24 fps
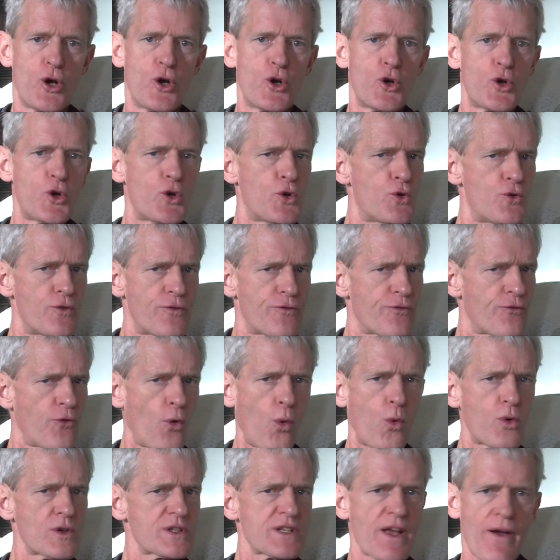who
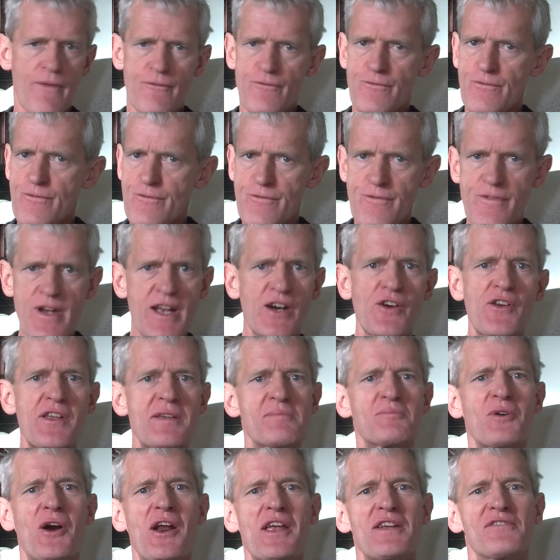fought very
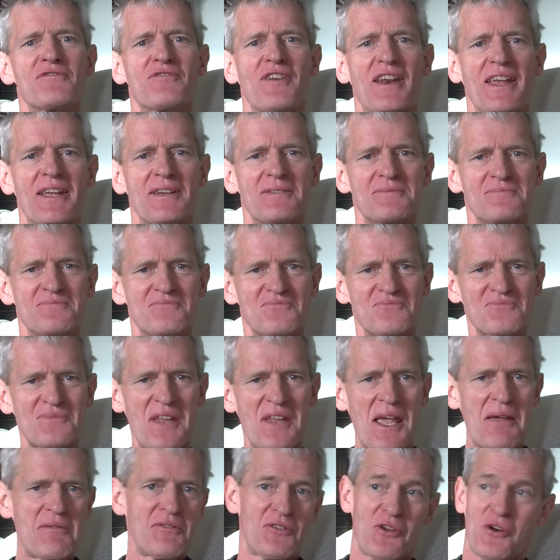bravely.
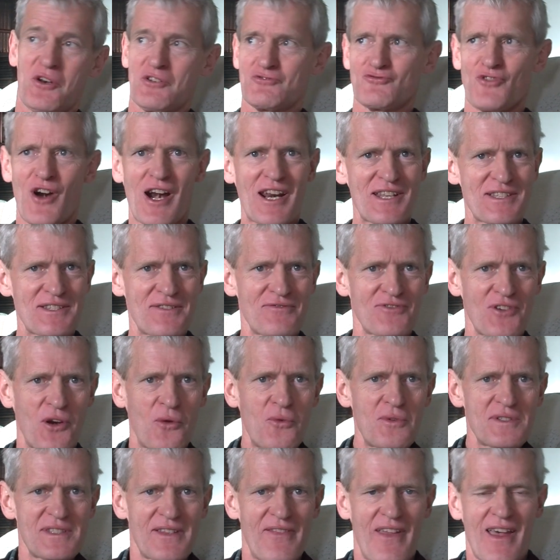Okay, we've got a relative
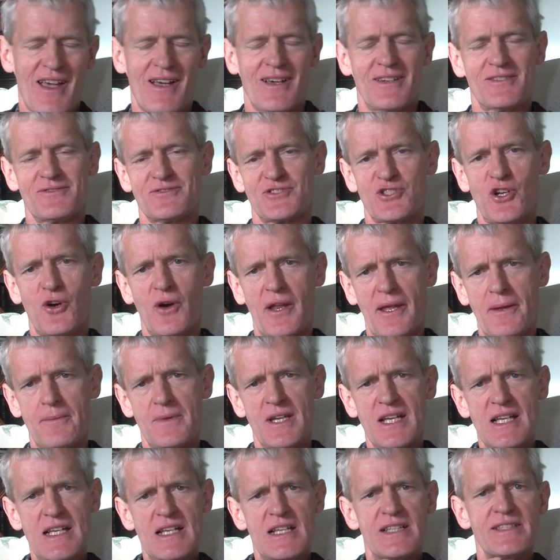clause in there, how jolly.
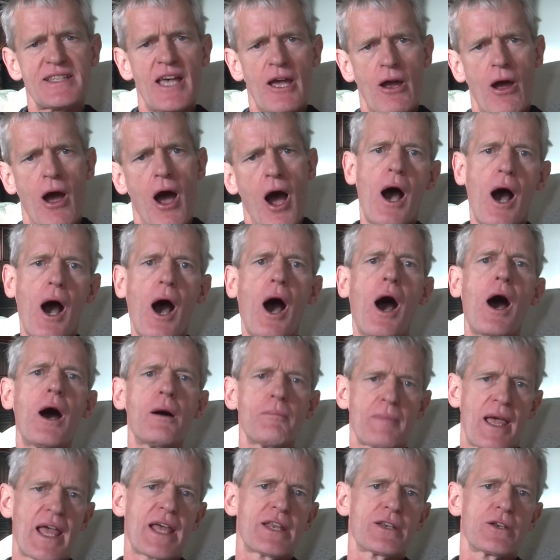So, our
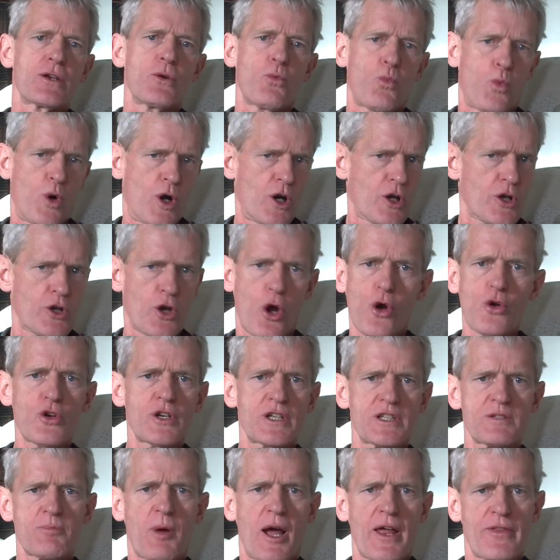men were
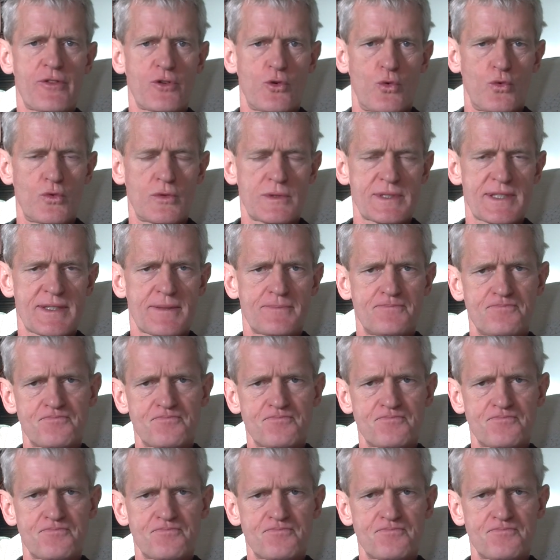conquered by the Gauls.